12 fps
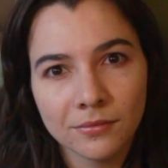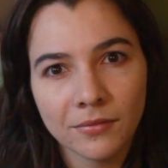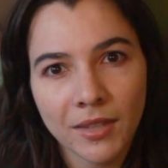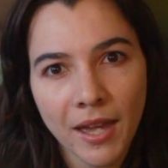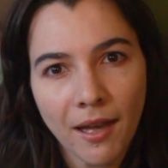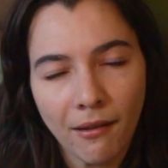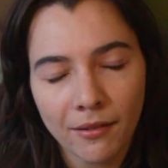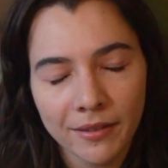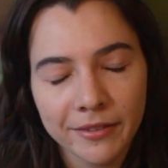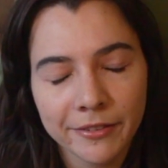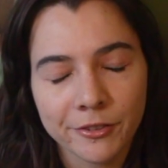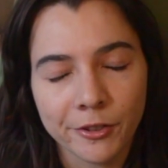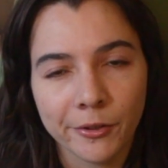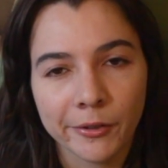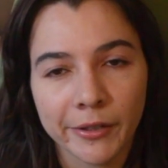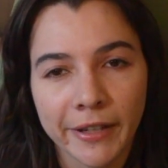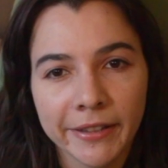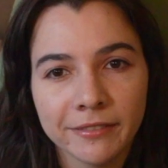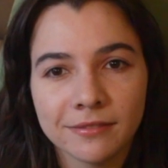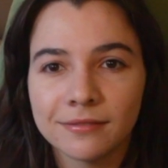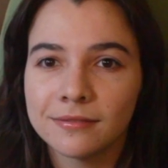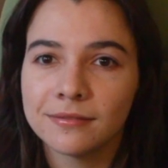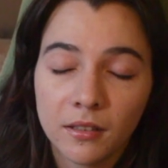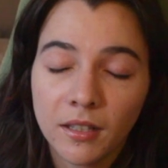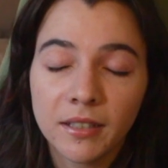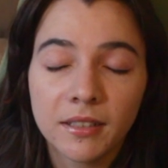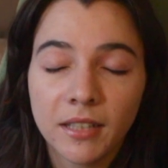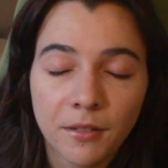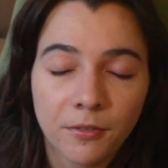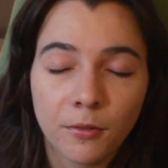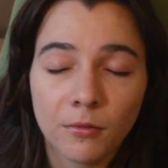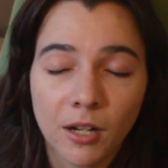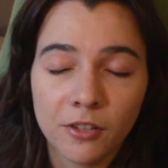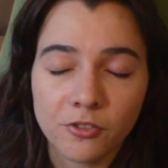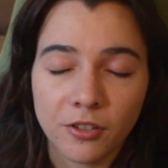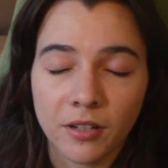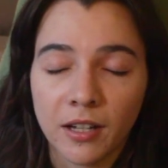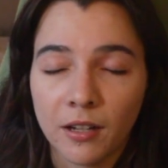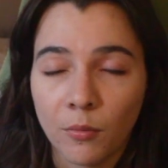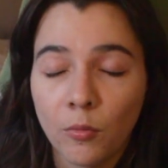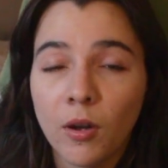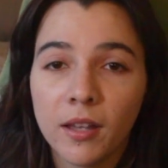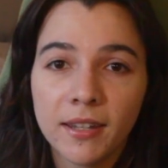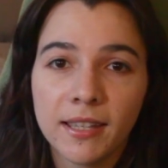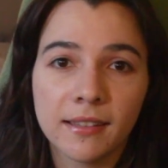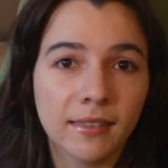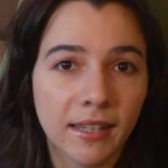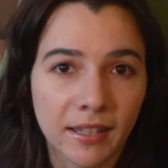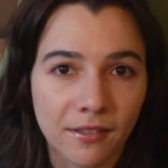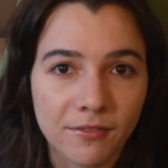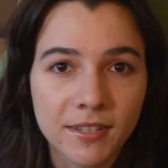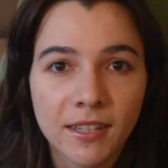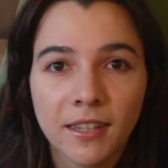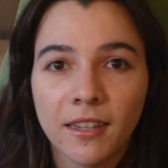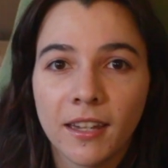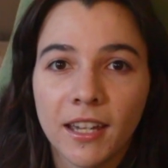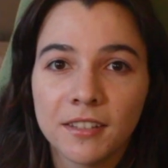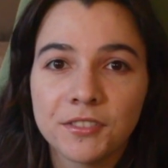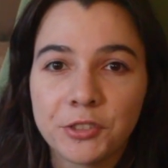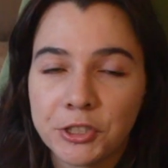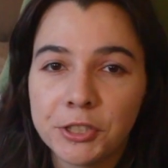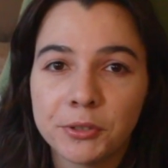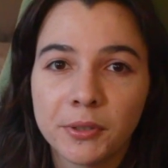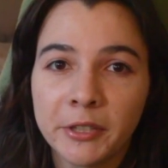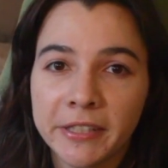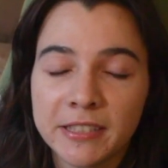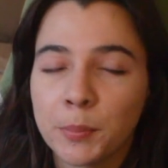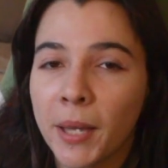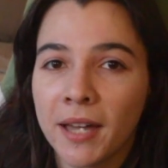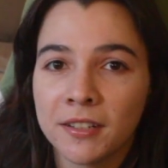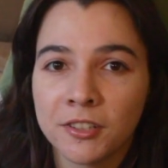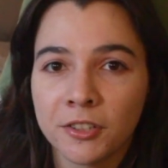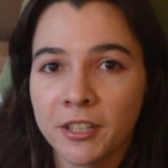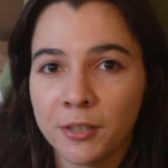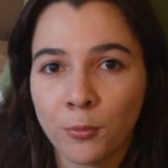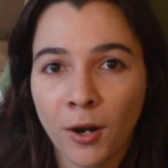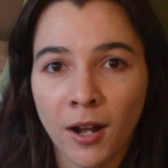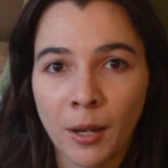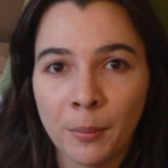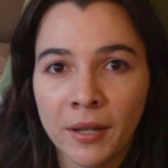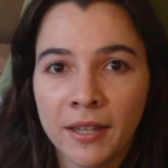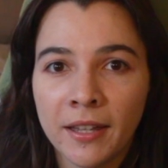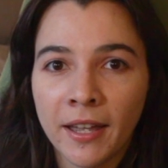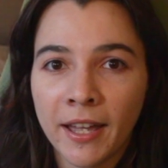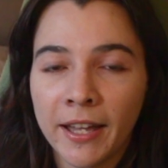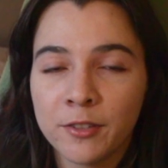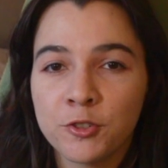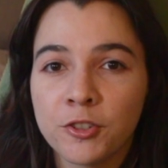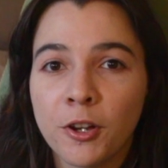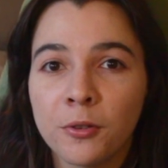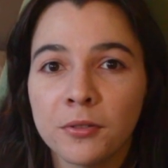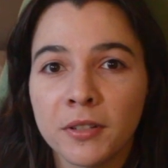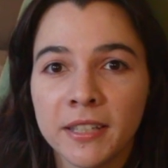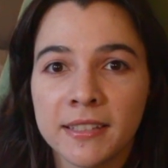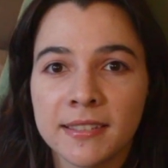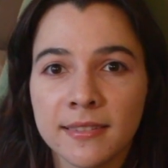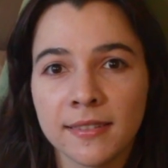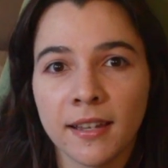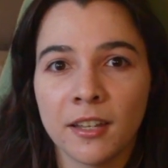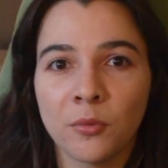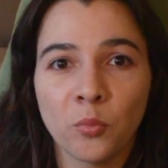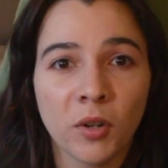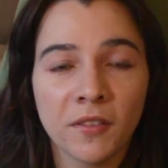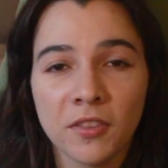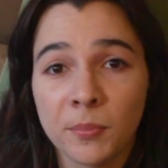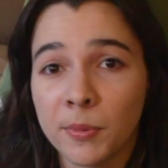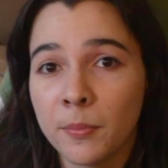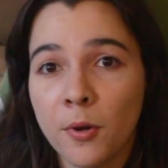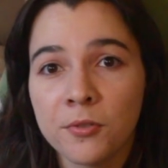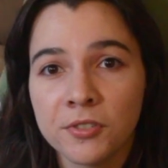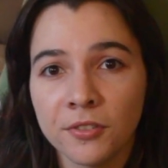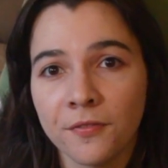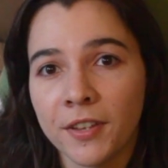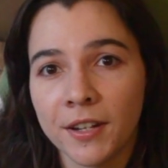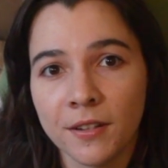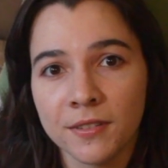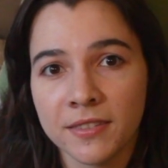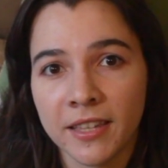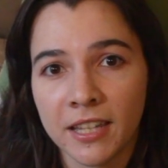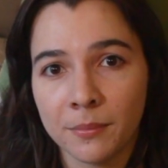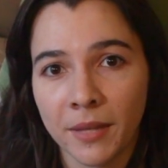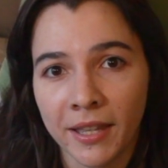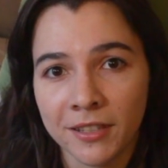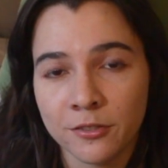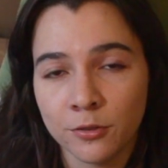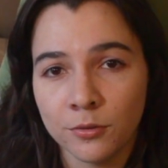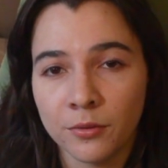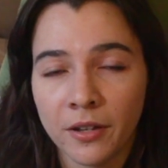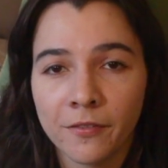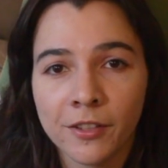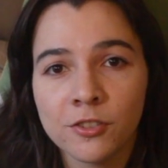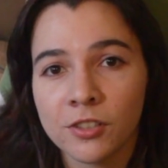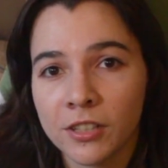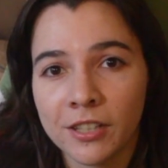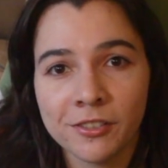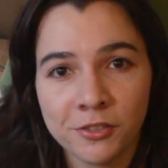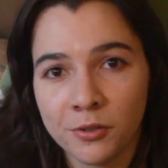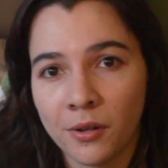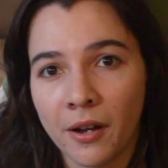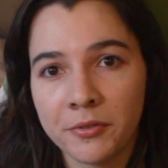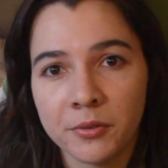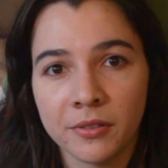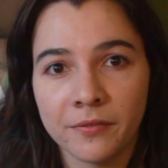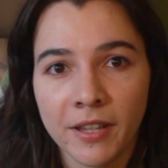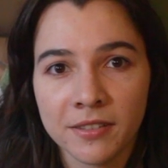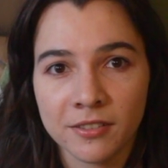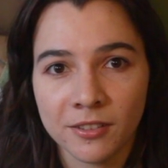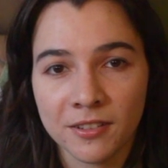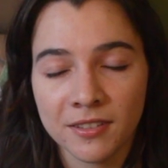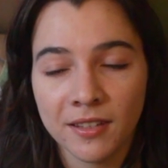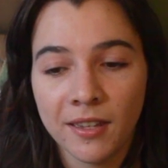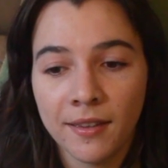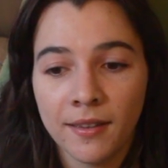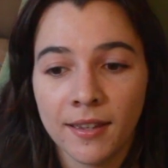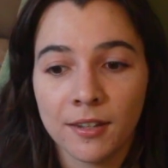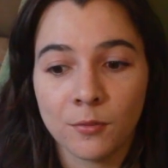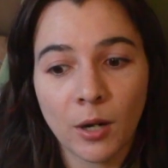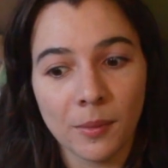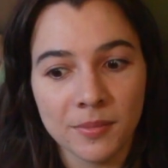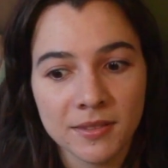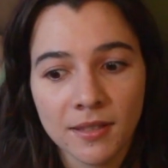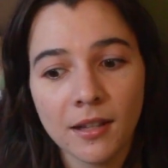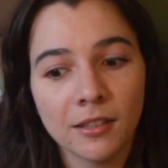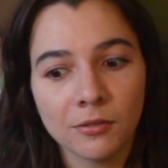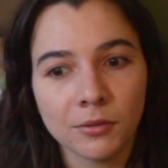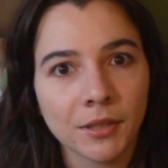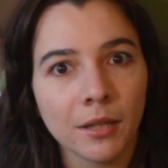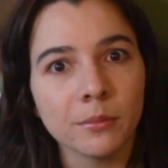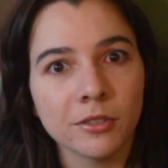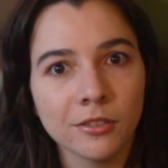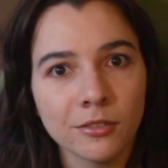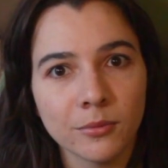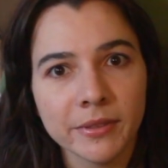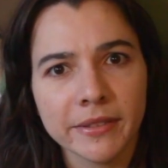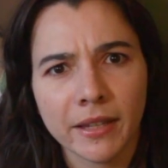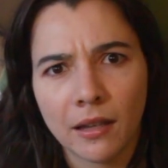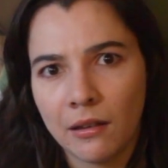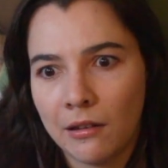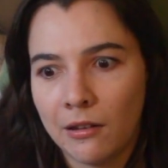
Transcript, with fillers: Yeah, that's a joke, right? Luckily for Roger, uh, one, he lived, and two, his patent attorney, Rob, had shown his son one of the promotional videos they had made to eventually show off to investors. And Rob's son, Rob two, was like,